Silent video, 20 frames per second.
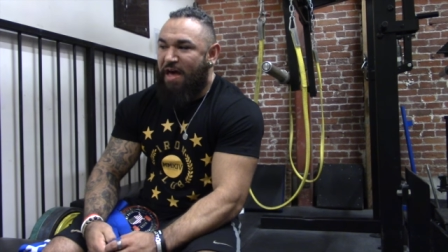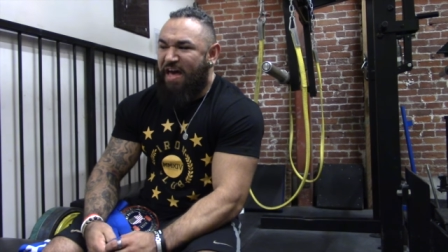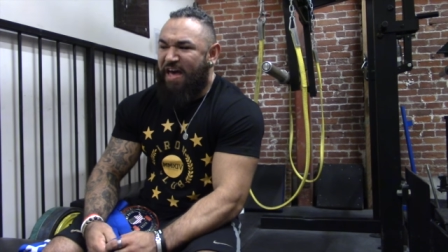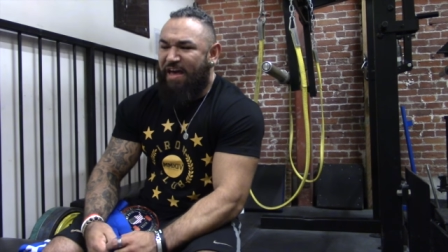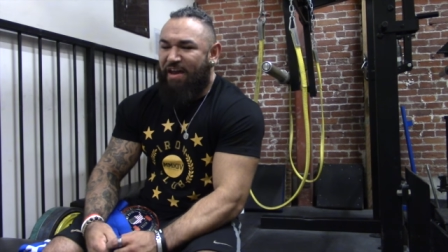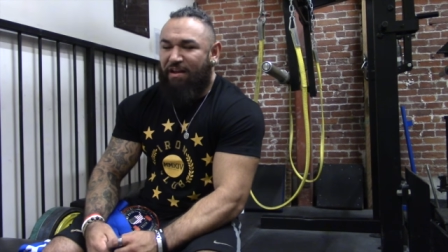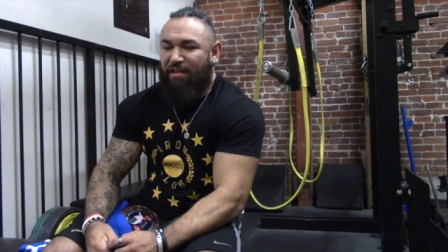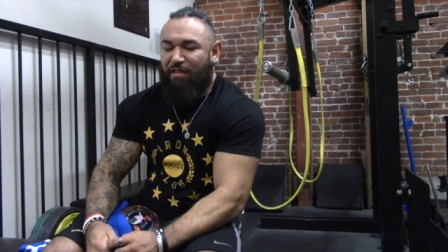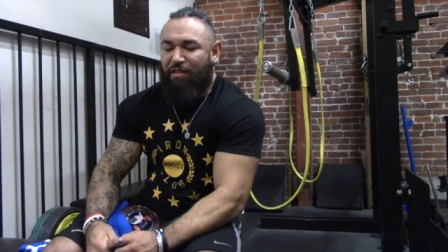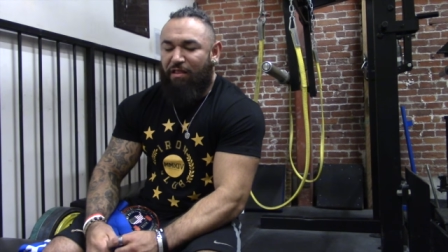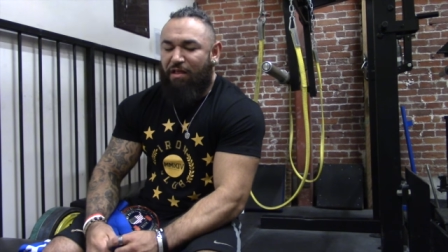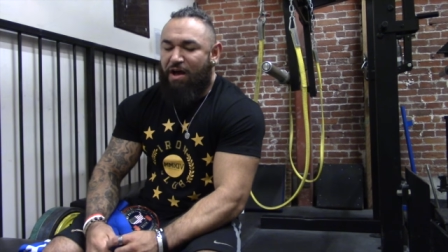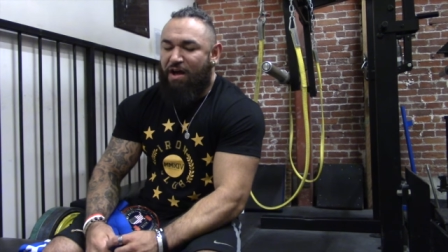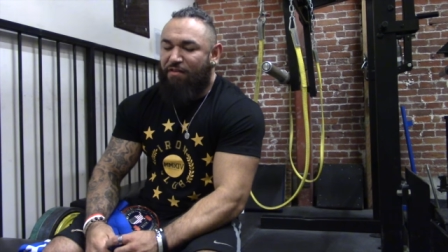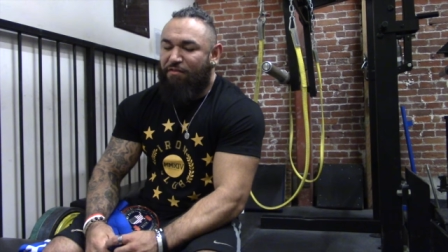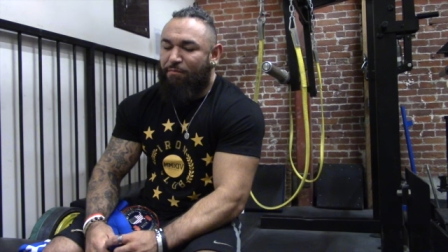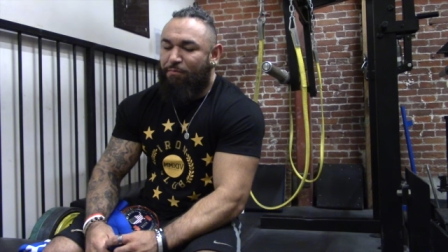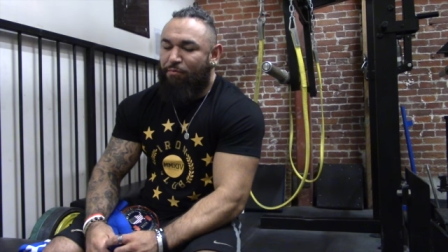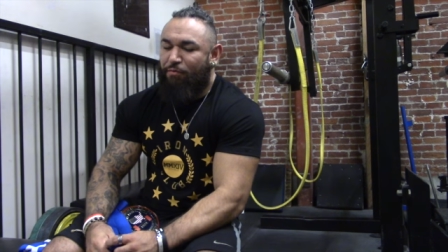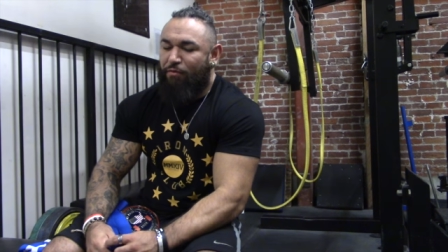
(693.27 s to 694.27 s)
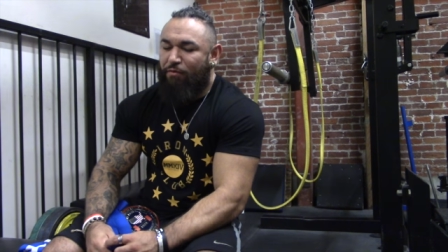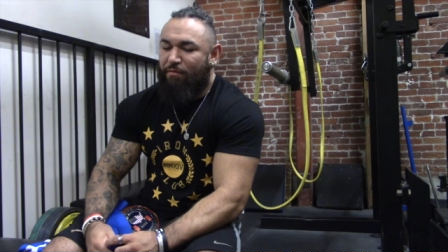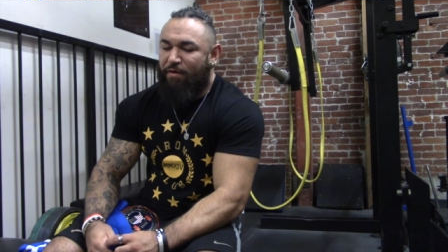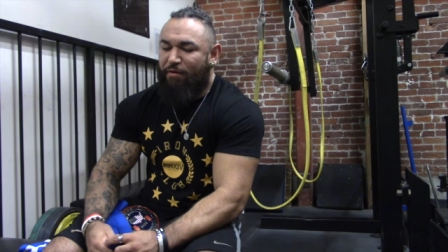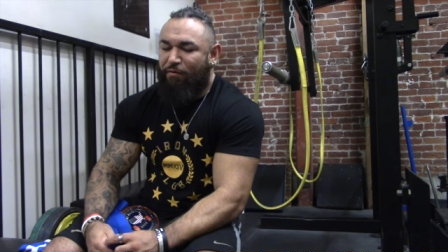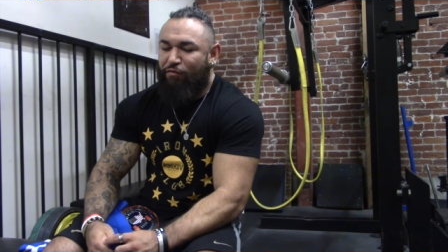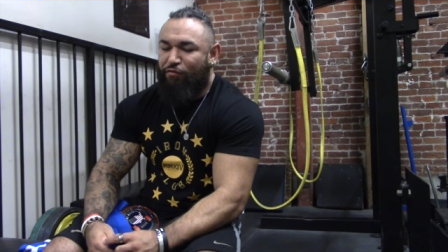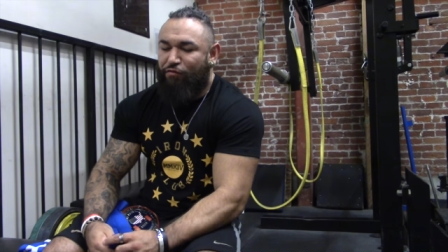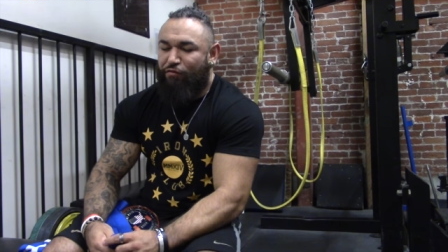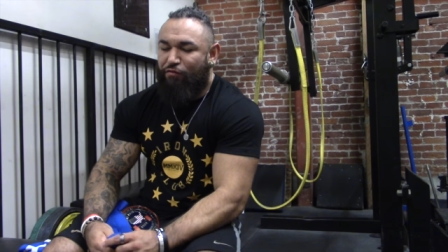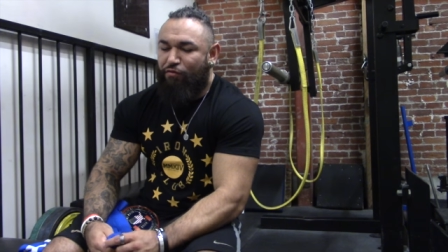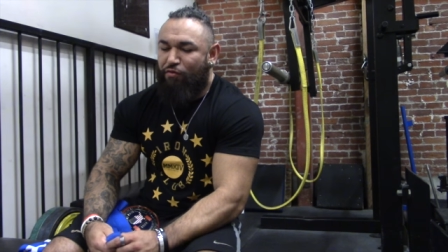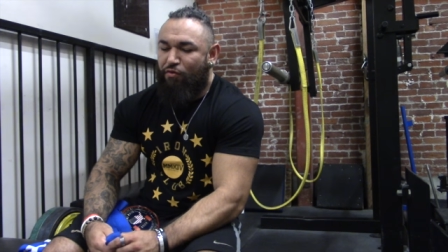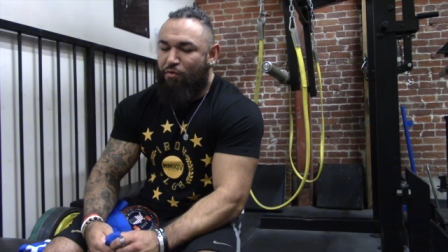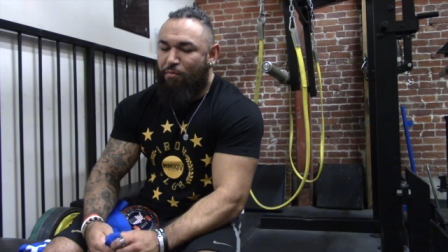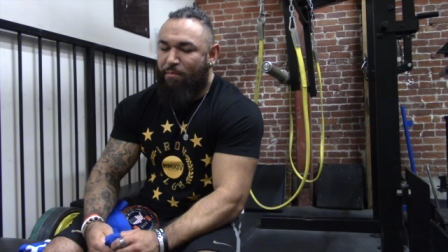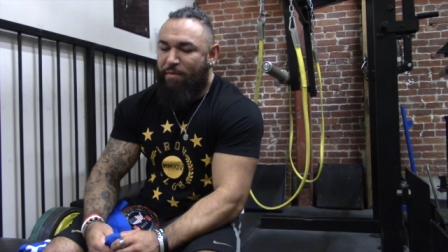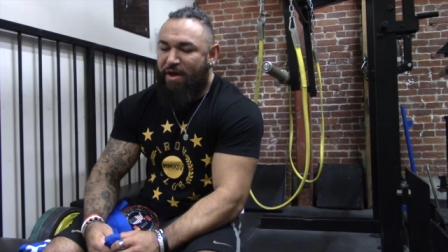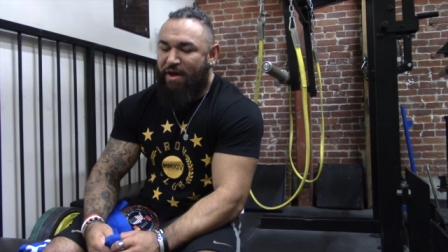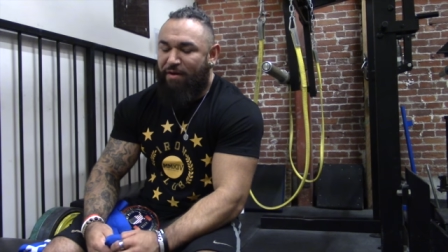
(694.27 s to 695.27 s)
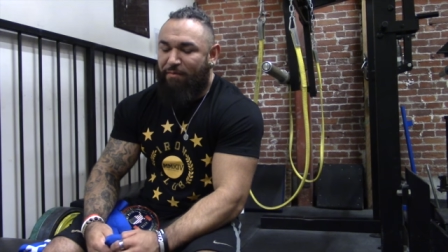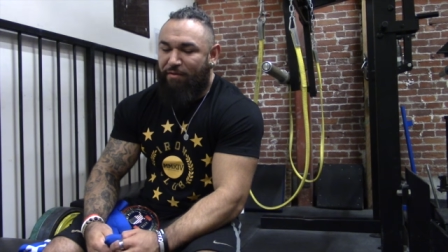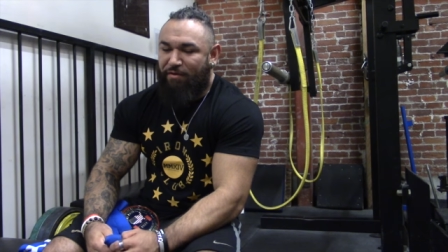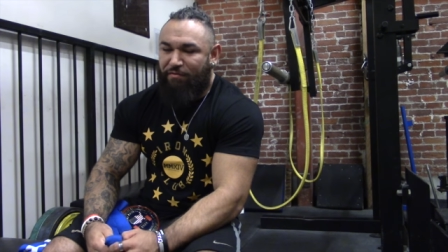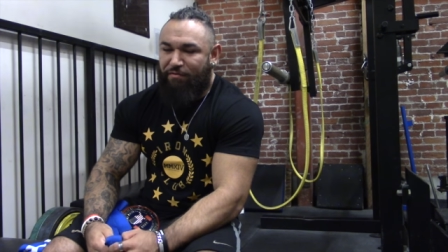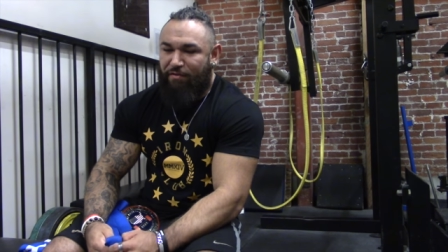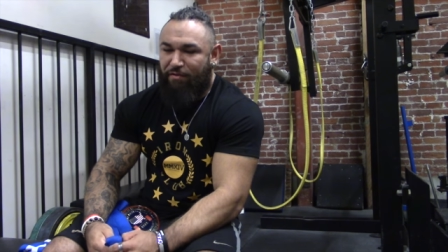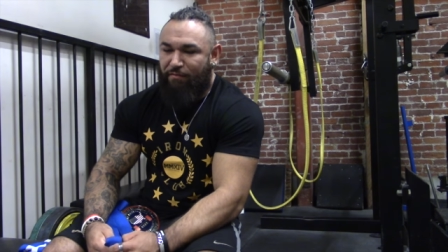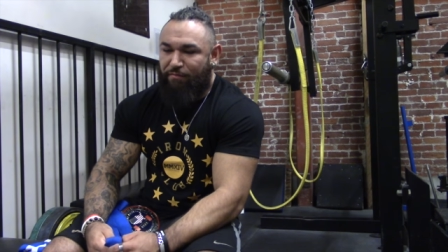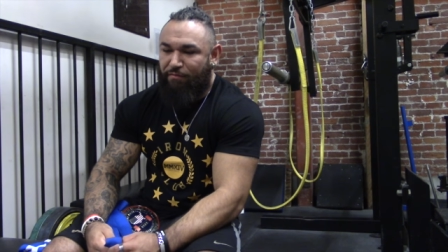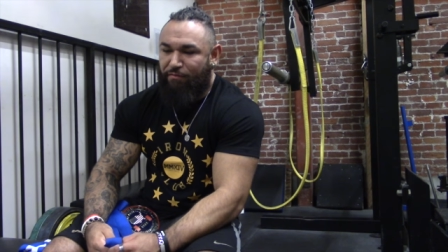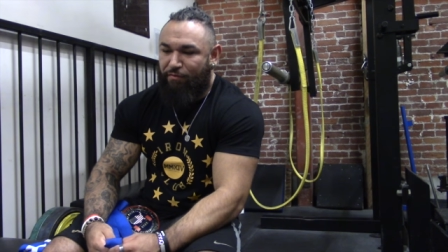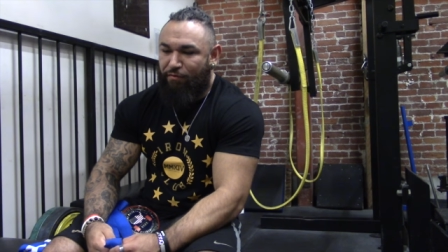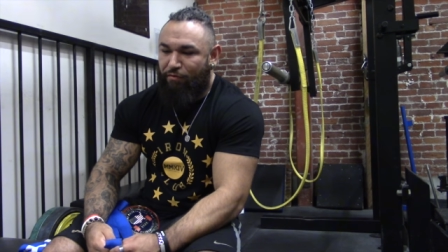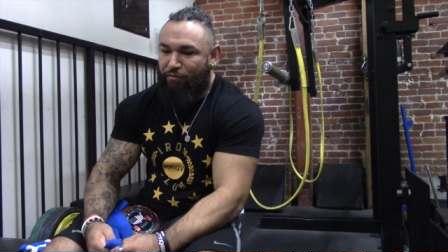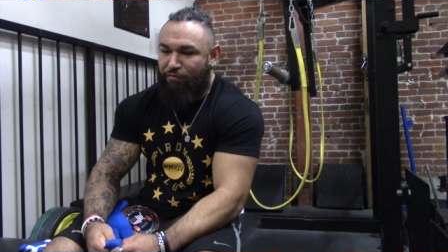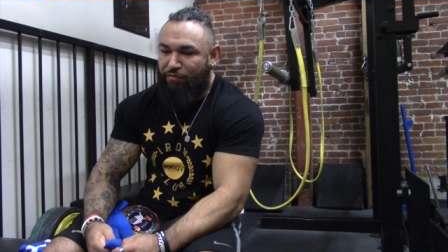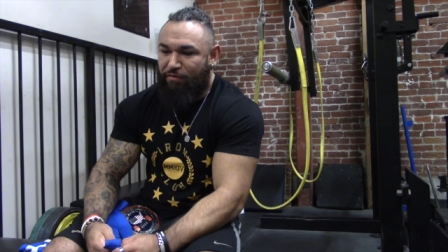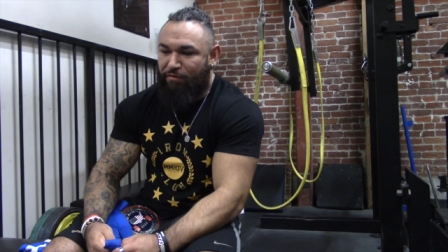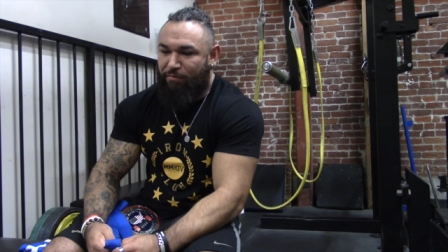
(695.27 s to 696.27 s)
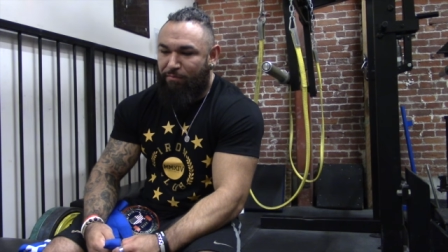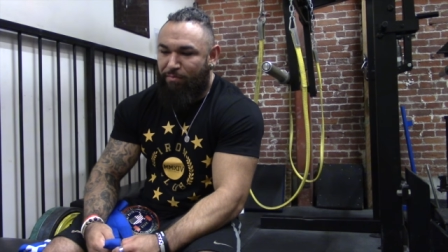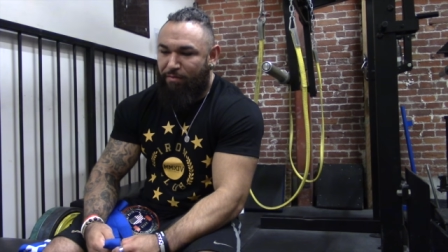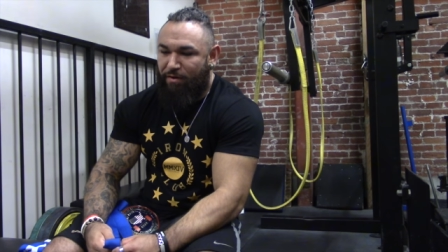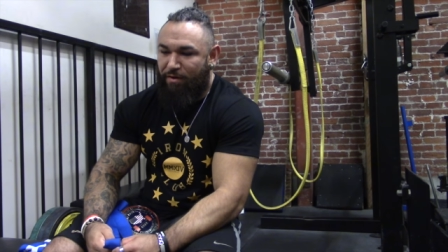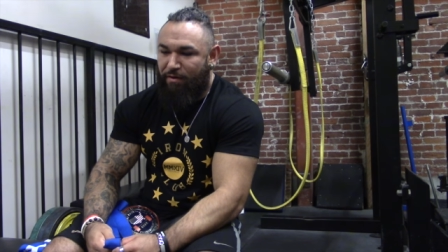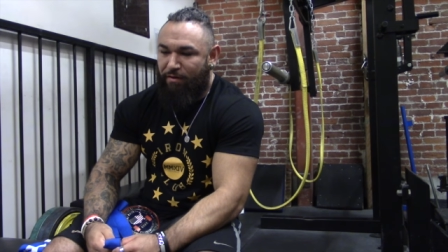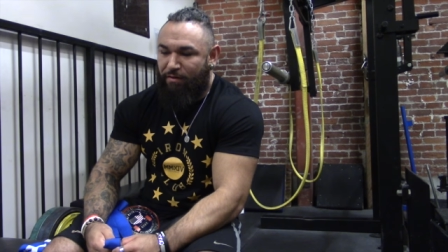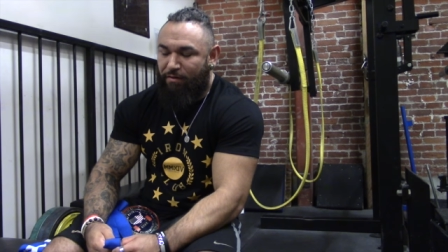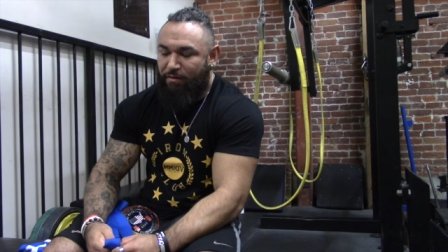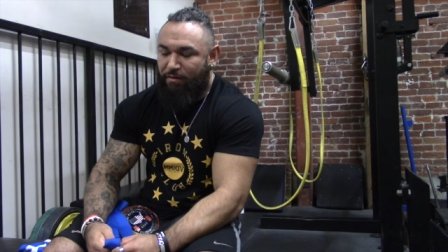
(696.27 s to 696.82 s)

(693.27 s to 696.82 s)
had a lot to prove. I was so mad at myself for losing, but